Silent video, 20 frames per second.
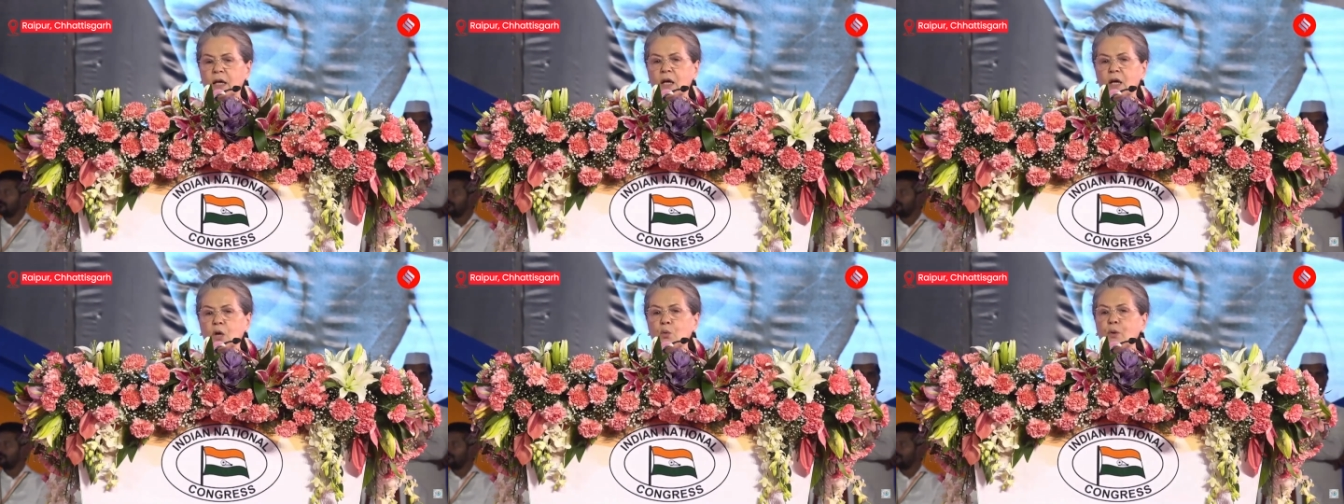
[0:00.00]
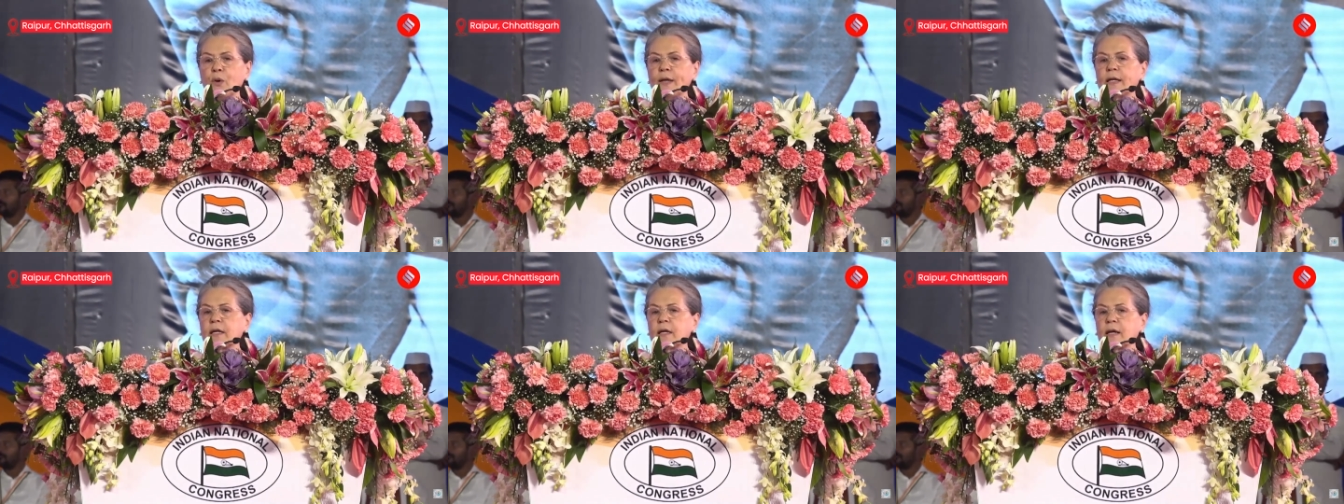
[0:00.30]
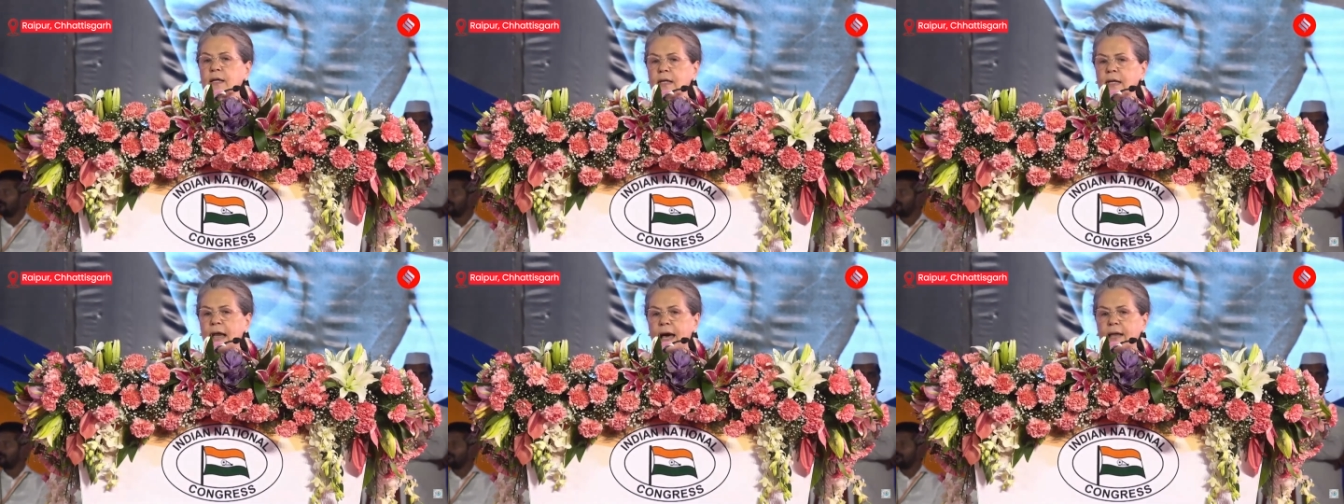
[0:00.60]
with
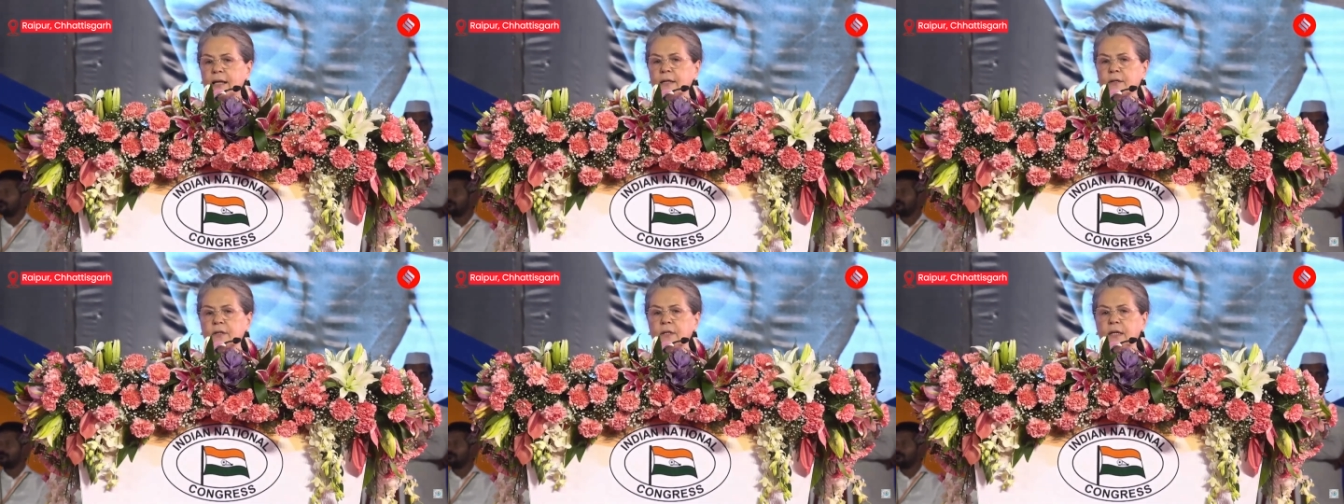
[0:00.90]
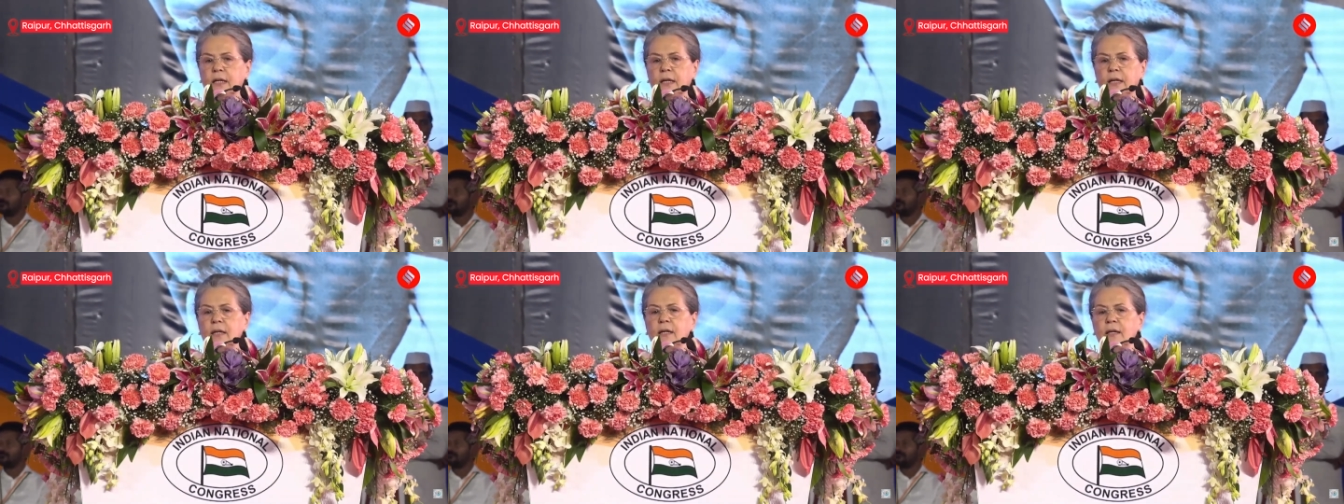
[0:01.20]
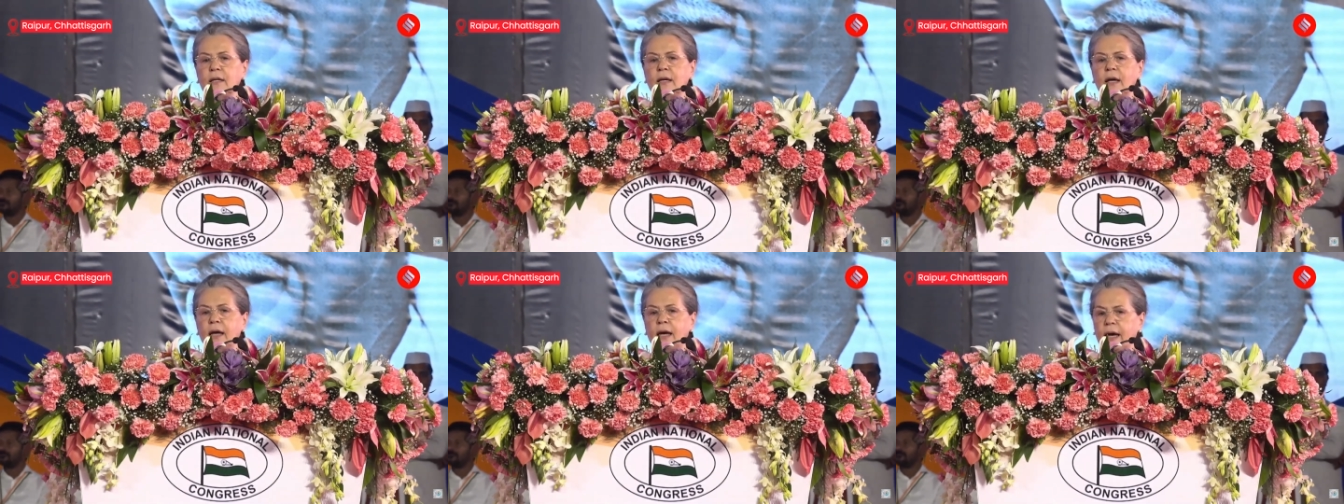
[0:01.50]
clarity
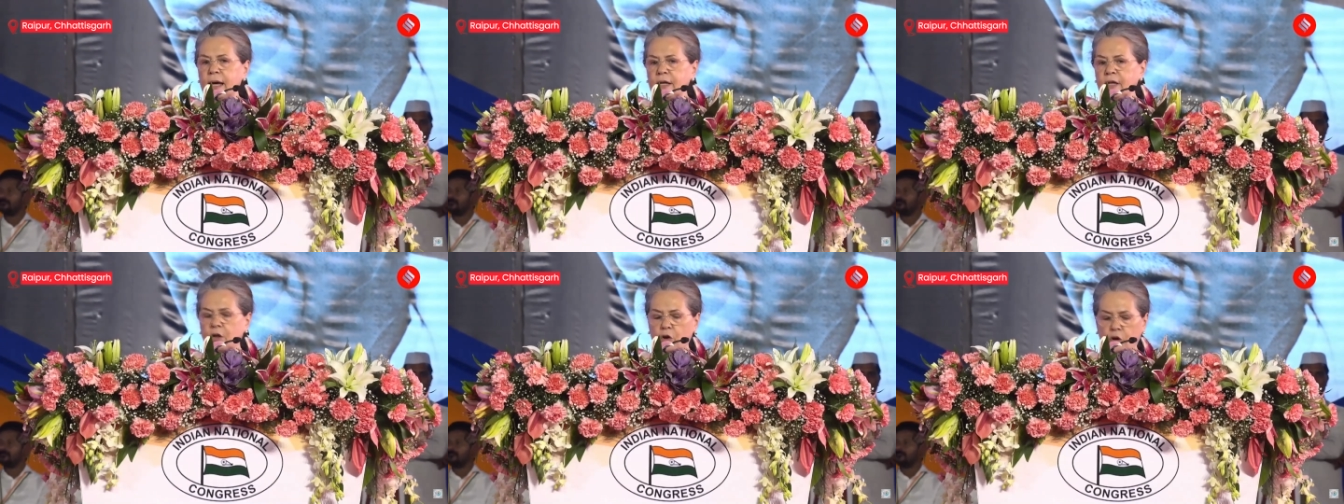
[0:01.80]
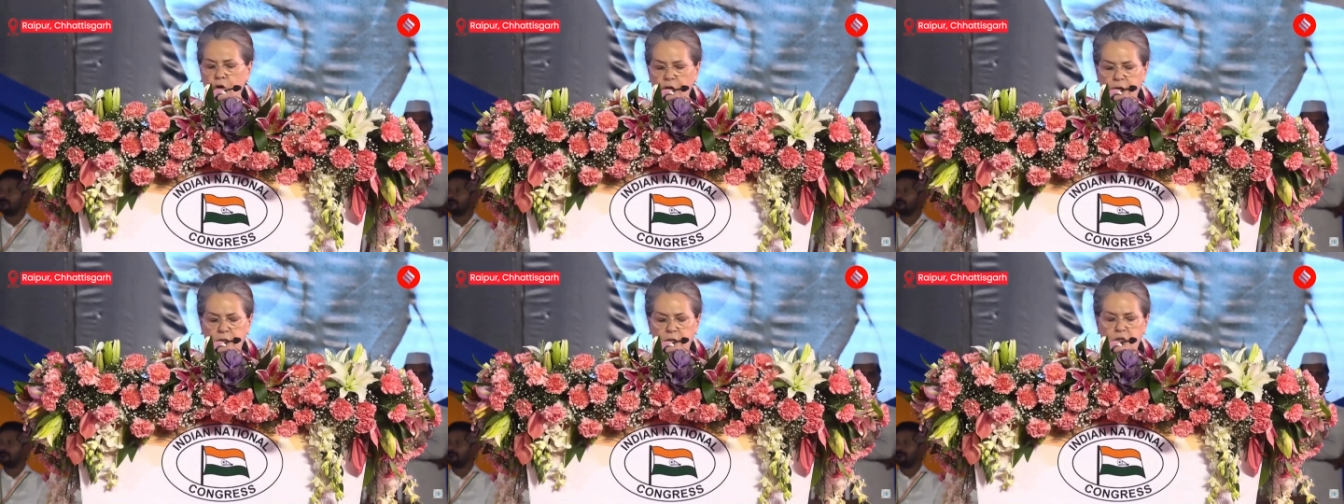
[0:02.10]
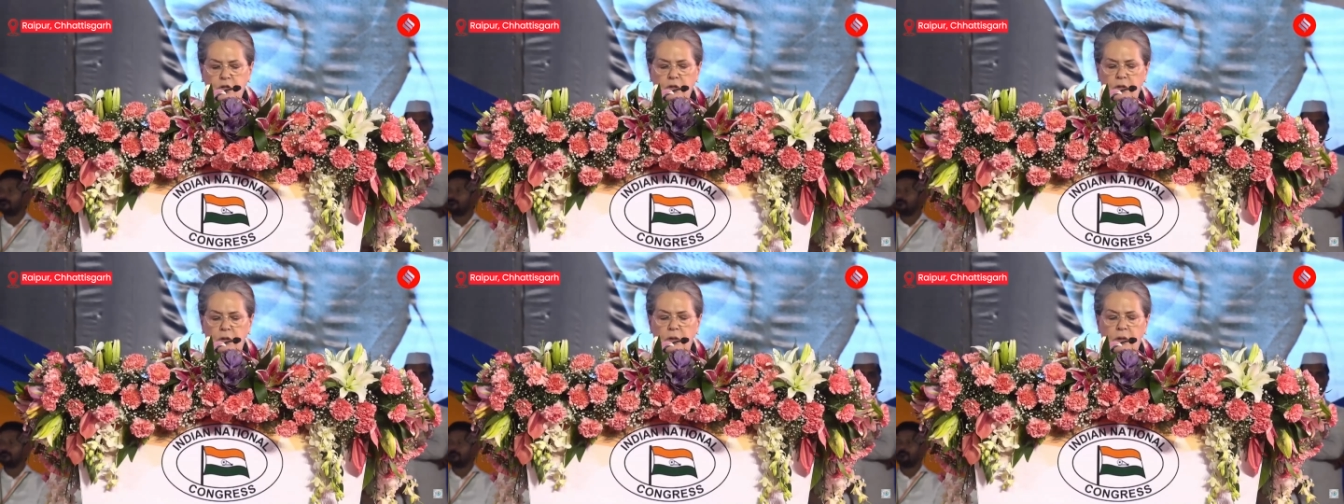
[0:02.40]
and
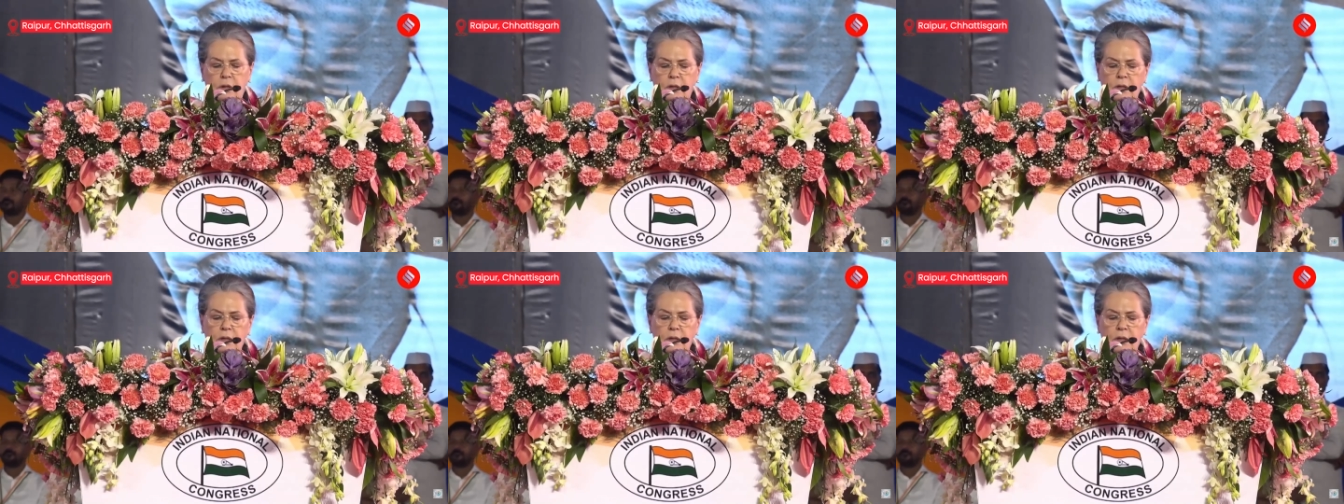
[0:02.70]
cohesion.